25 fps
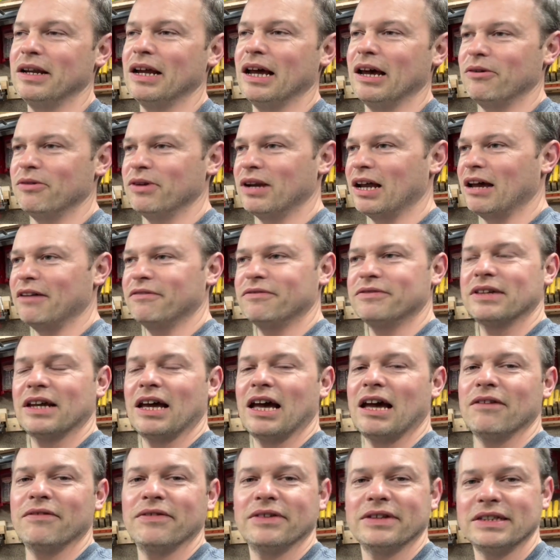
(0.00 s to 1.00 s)
I would have to
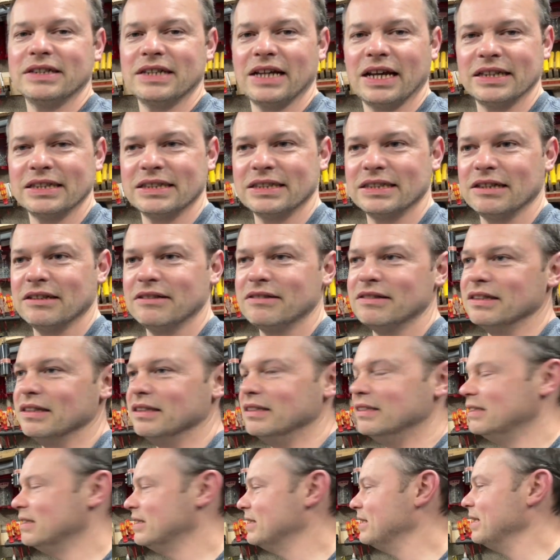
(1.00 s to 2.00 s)
have it tested
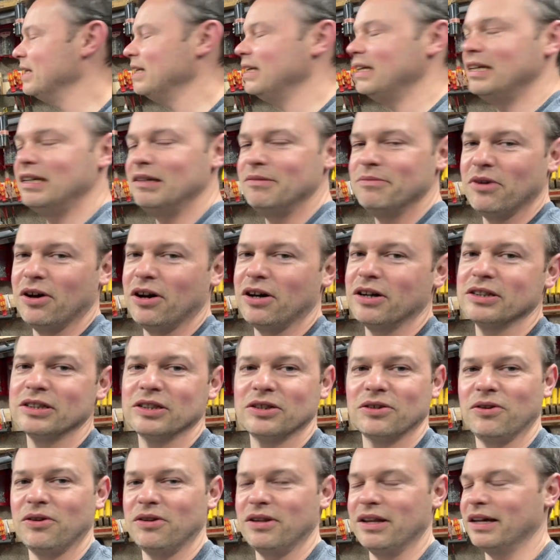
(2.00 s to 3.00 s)
and CE marked
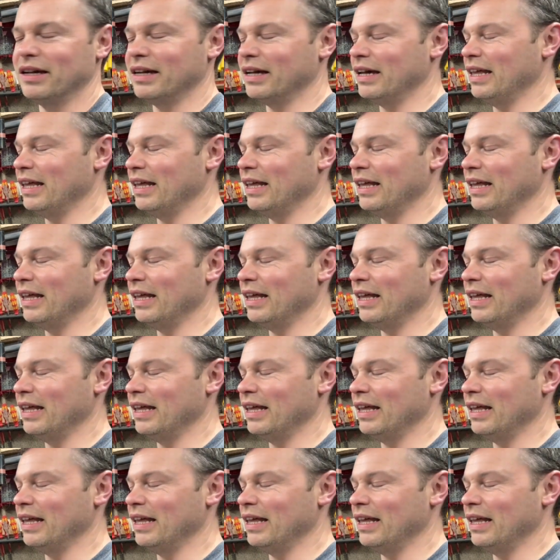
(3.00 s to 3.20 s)
and all that,